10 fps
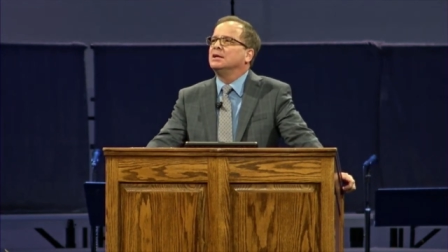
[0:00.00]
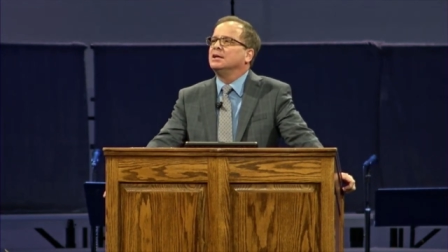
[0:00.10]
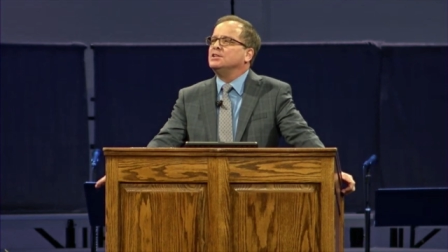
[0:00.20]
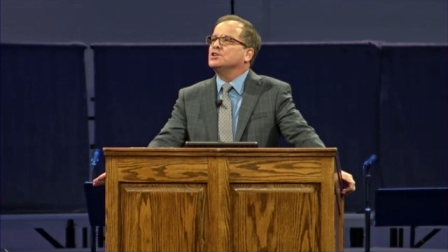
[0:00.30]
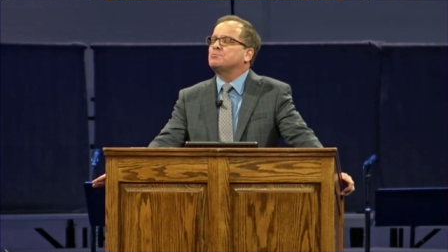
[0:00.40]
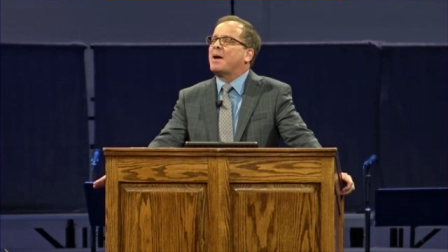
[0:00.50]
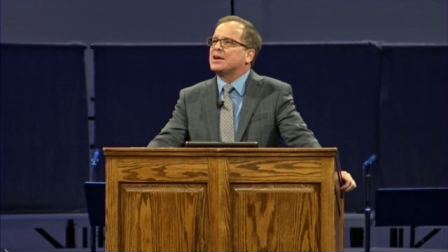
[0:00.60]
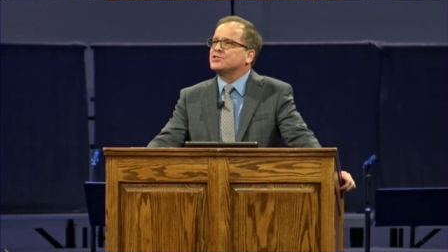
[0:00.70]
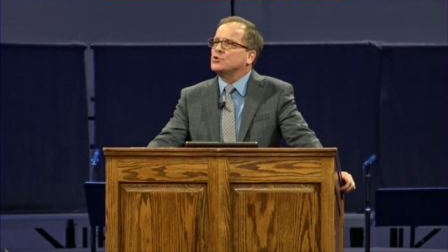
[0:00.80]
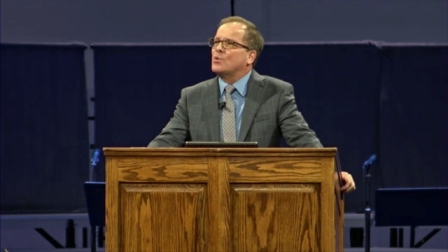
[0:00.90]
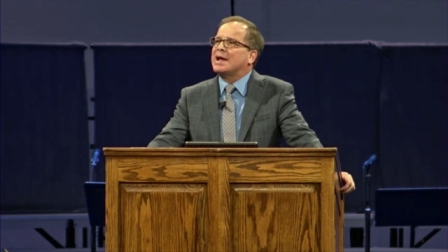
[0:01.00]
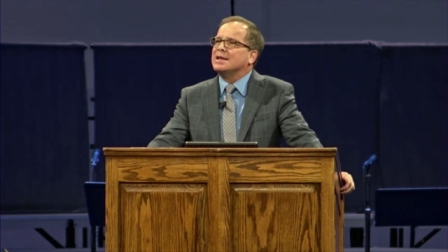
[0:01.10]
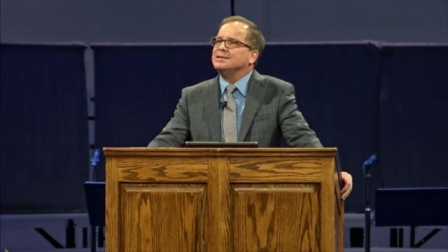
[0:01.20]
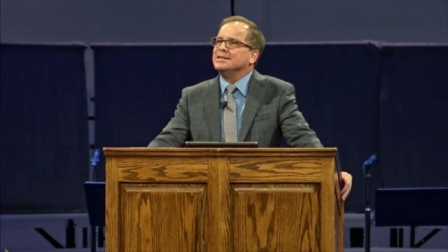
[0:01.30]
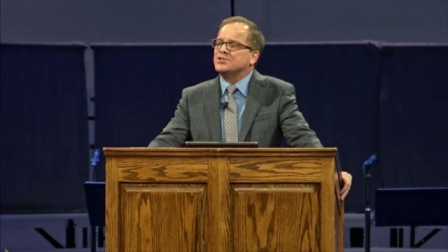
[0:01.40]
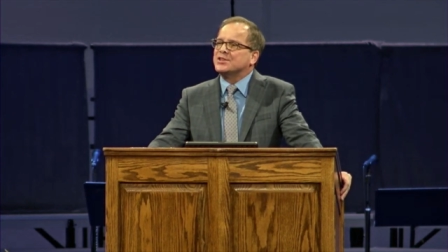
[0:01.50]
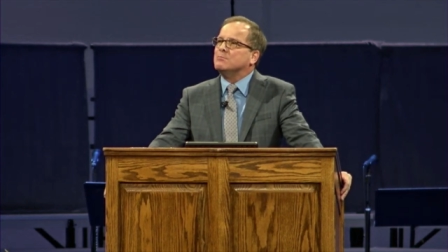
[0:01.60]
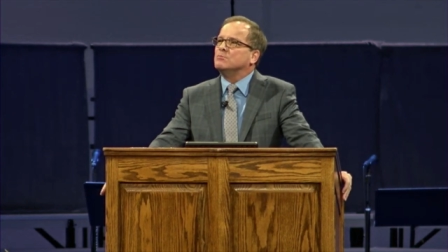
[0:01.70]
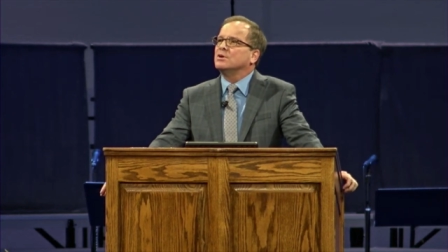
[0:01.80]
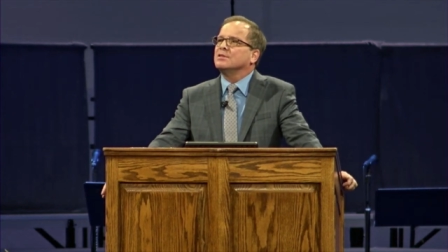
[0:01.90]
He just passed away in
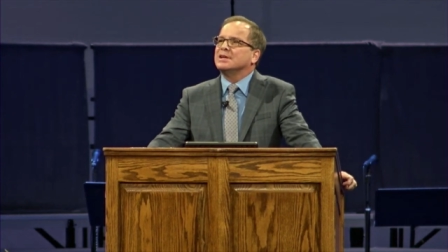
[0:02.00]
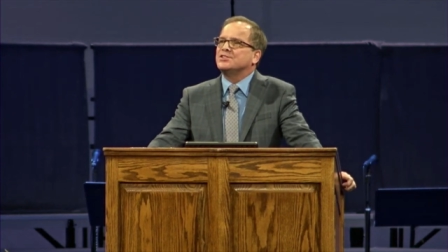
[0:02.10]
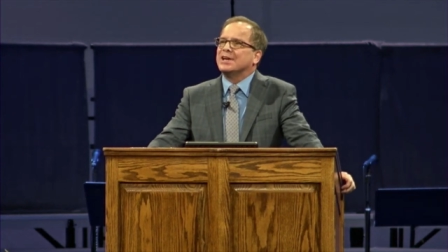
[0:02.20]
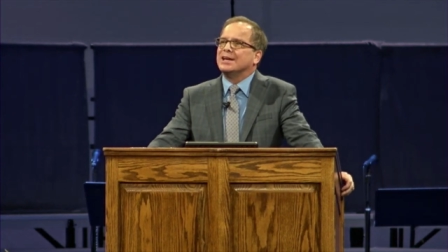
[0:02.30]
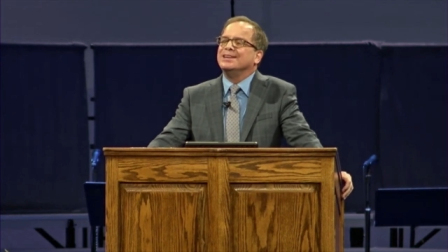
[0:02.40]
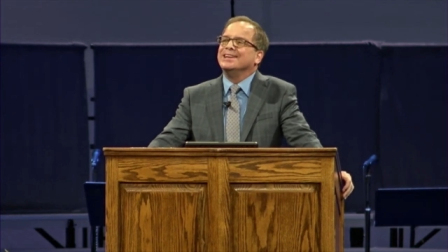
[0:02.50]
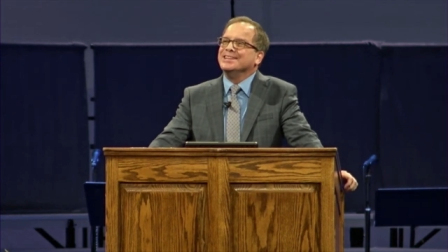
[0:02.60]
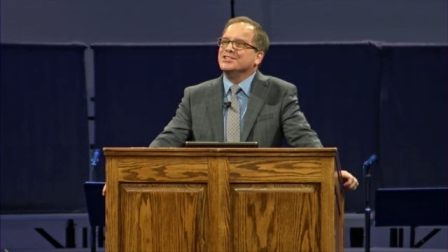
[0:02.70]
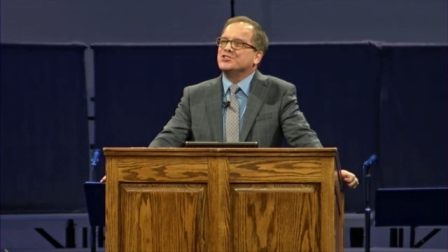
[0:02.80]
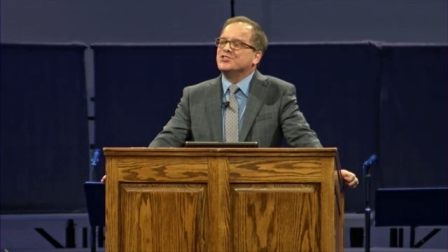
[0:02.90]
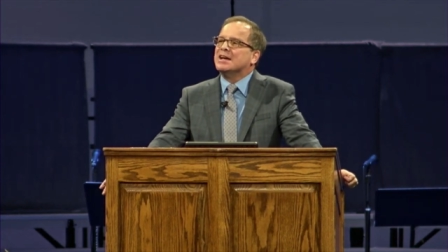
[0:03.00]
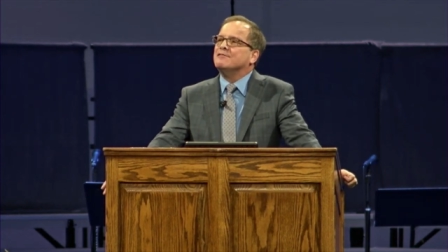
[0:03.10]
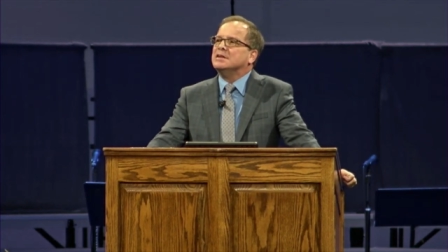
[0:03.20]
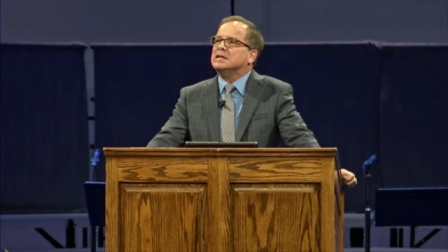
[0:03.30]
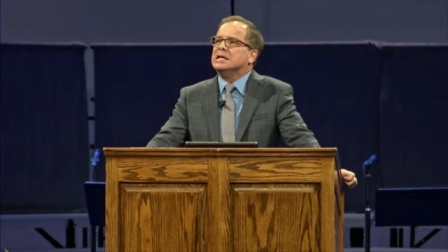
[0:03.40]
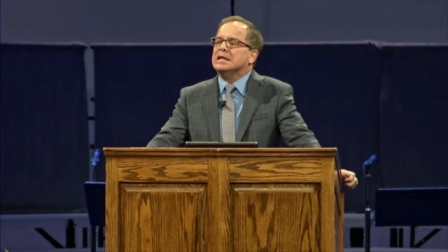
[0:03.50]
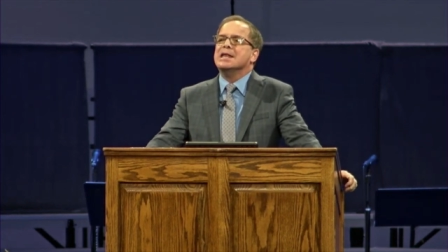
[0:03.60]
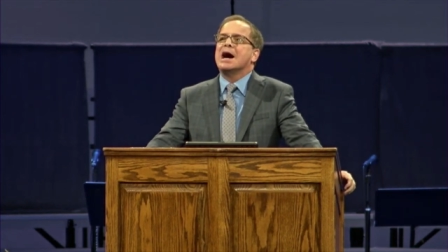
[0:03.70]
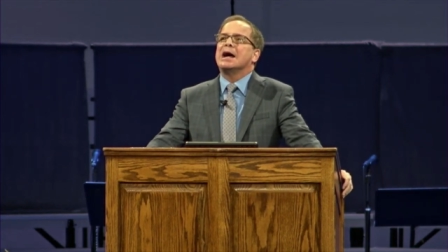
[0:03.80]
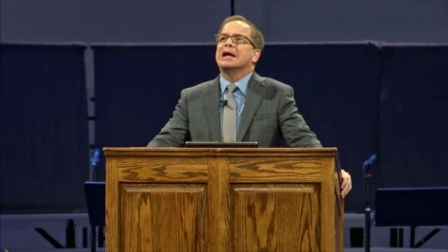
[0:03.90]
December. They said
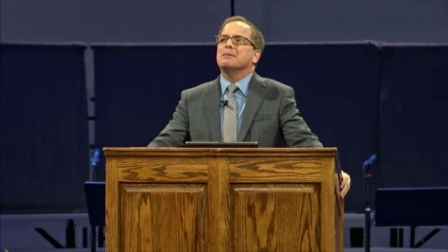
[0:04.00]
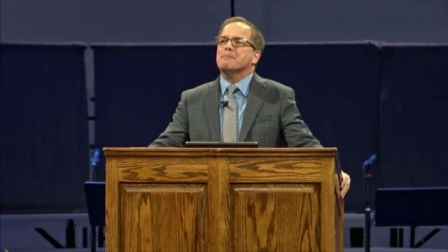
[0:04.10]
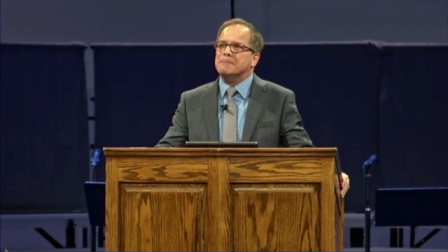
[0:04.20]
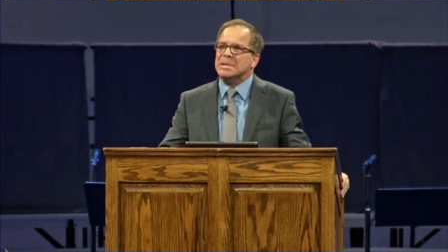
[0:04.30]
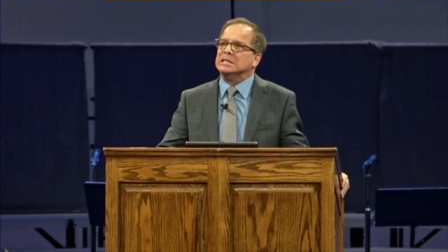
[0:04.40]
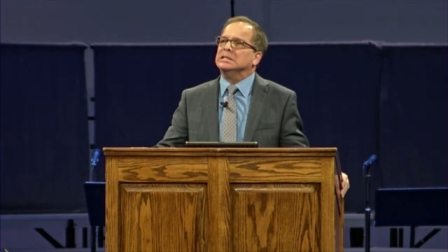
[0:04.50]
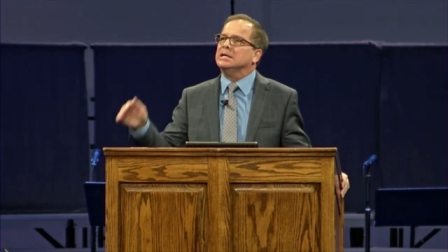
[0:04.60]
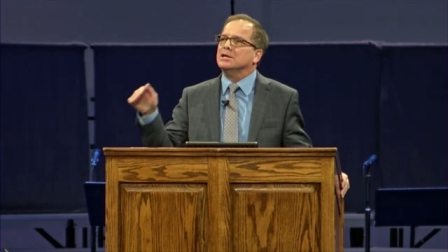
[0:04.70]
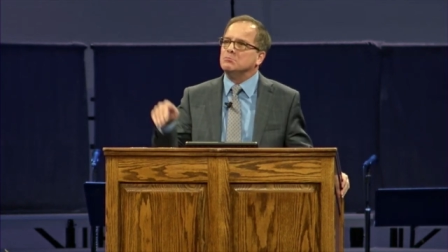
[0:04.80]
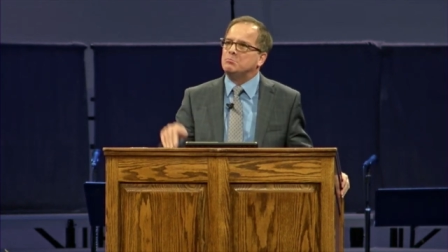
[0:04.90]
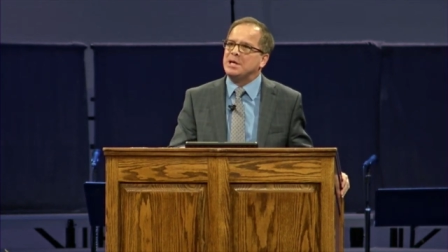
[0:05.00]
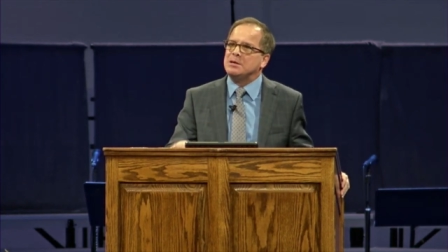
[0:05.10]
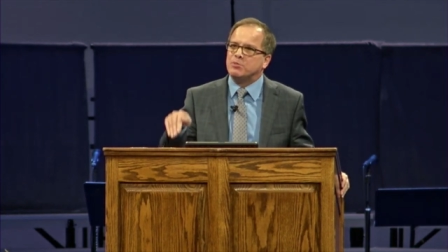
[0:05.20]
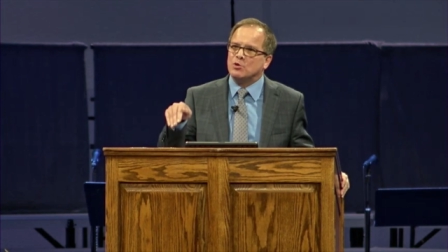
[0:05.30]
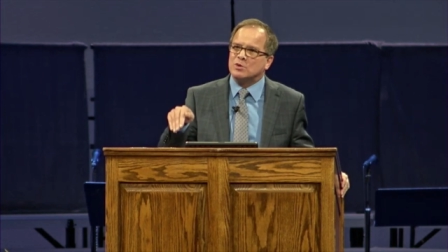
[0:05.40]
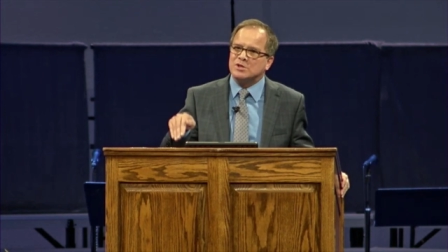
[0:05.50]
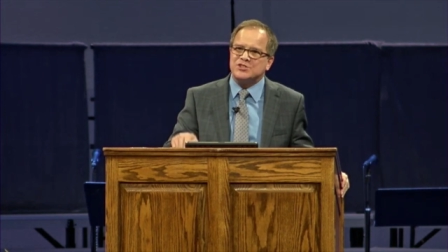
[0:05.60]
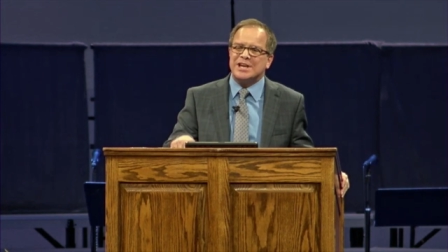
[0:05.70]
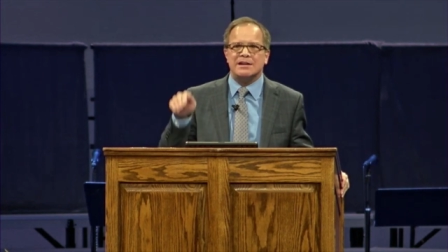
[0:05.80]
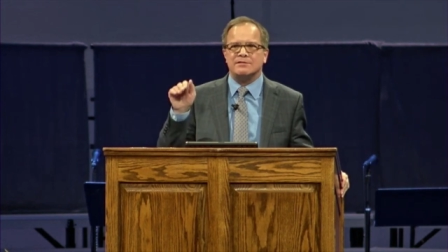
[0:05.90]
79 million people were
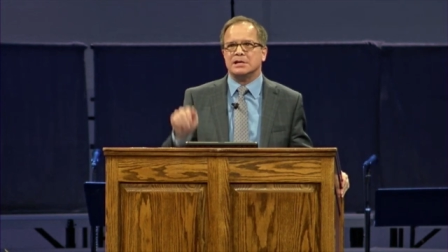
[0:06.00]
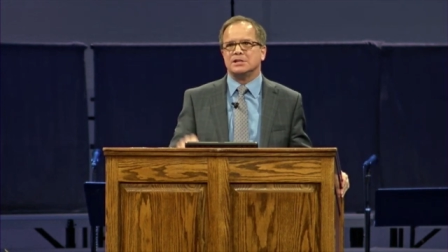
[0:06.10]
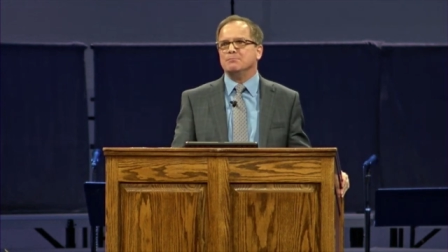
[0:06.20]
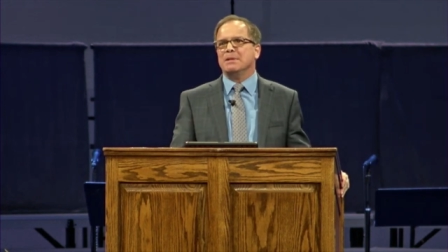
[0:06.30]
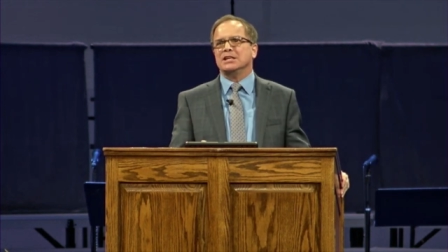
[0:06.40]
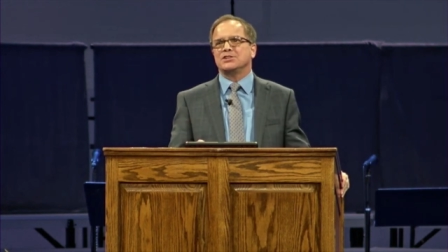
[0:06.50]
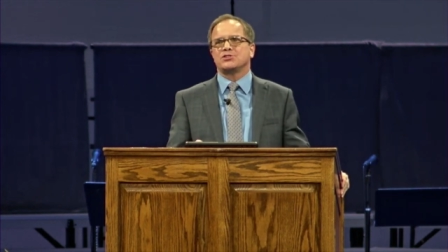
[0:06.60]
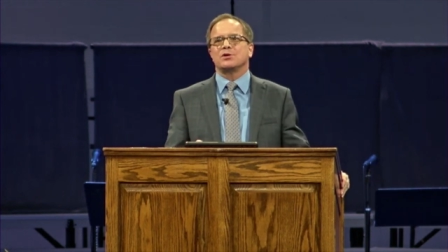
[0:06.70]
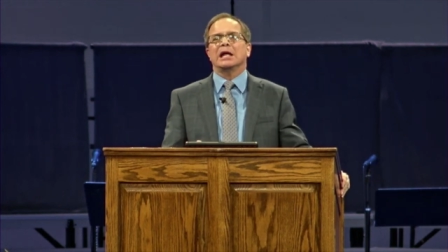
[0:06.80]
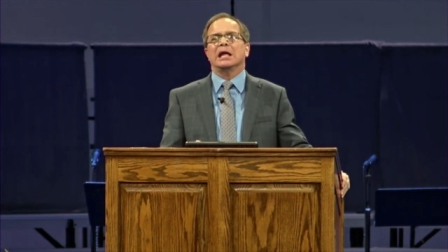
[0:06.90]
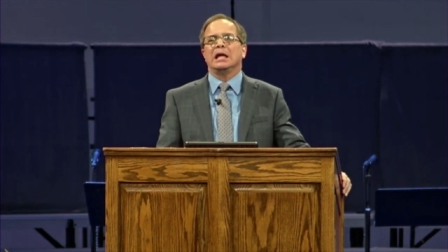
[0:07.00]
saved at his ministry.